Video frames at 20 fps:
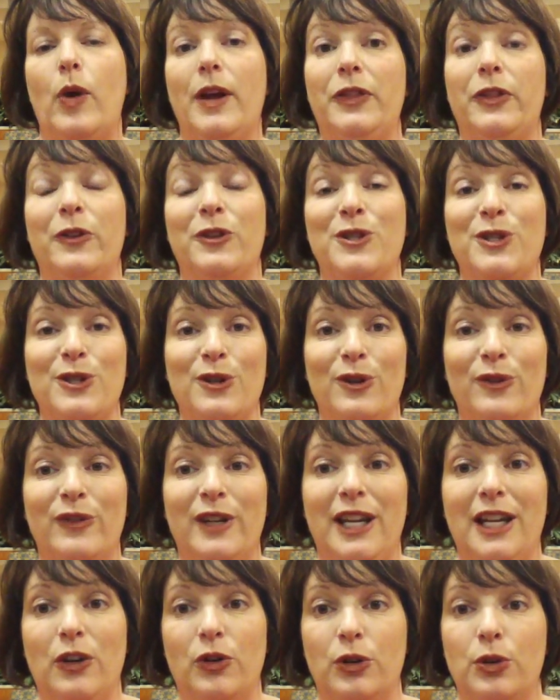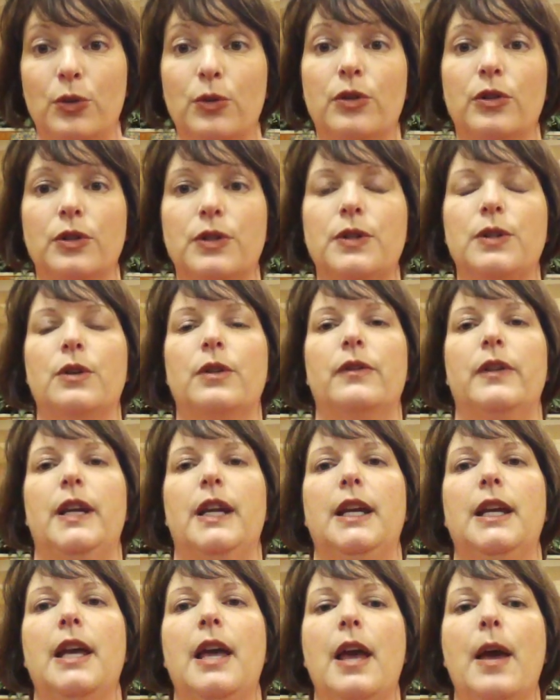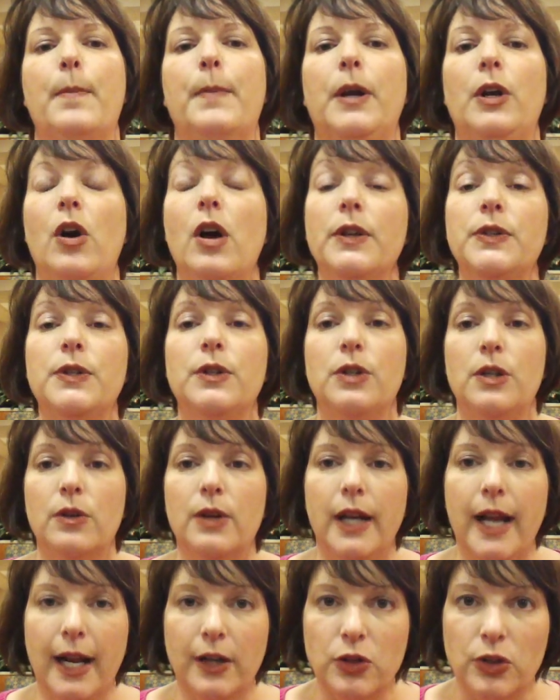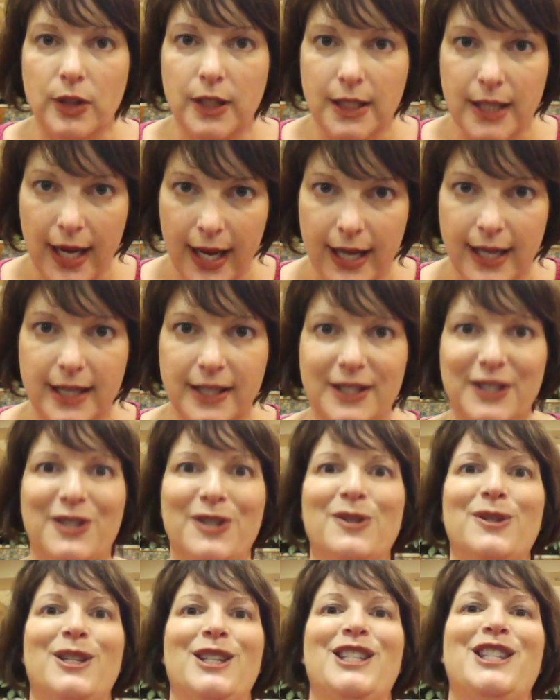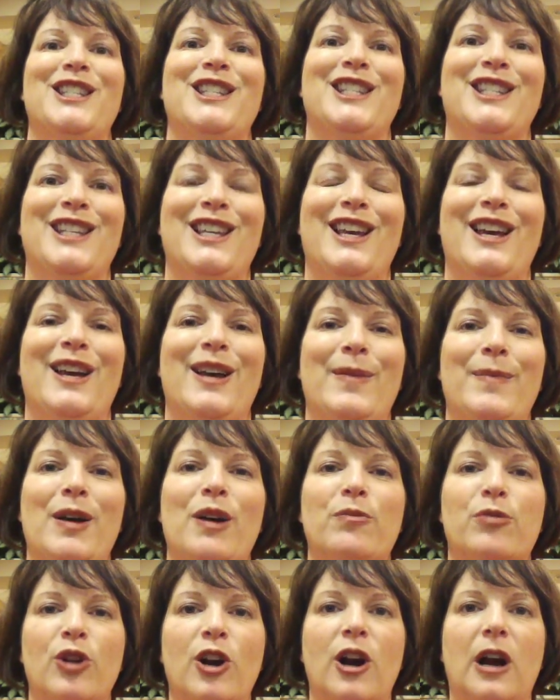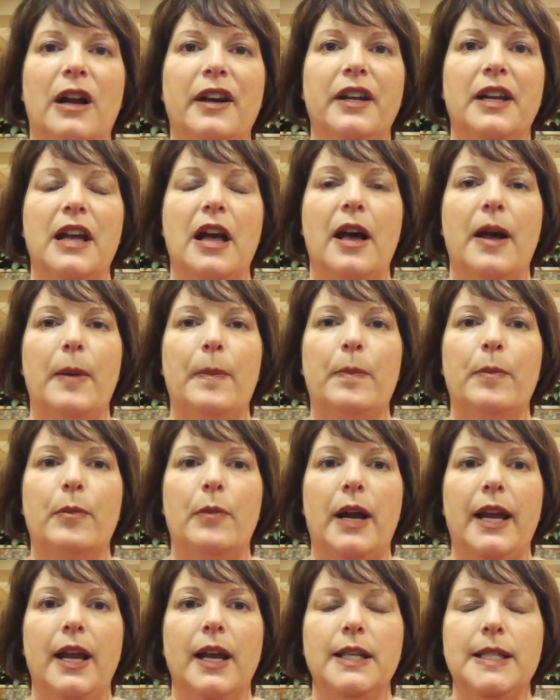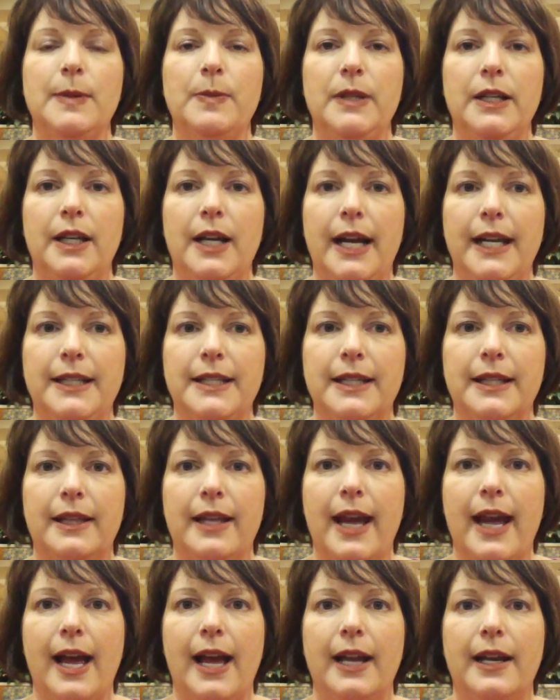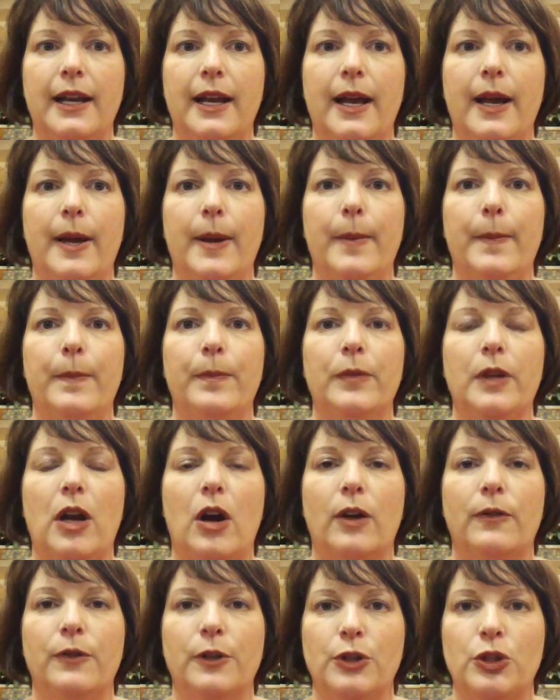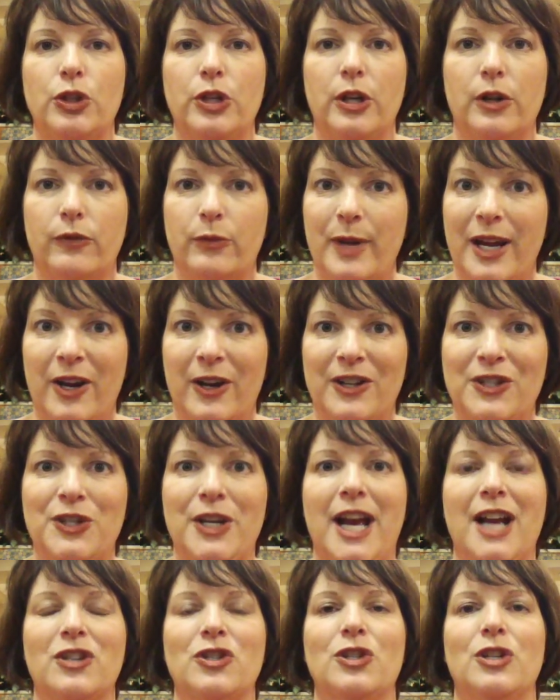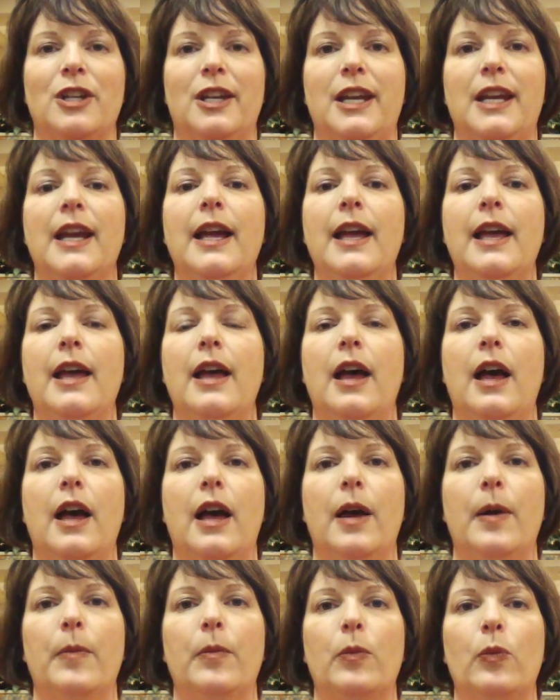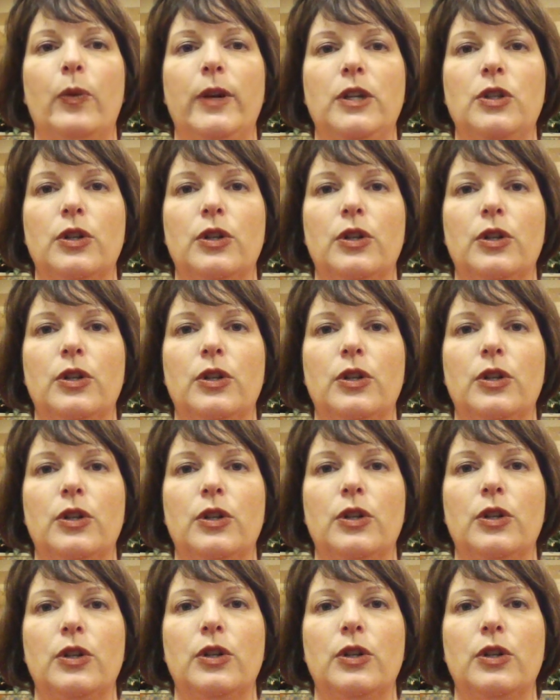what they're serving or who they're serving. But also you can actually take students abroad. My husband and I did that our first year of marriage, actually. We took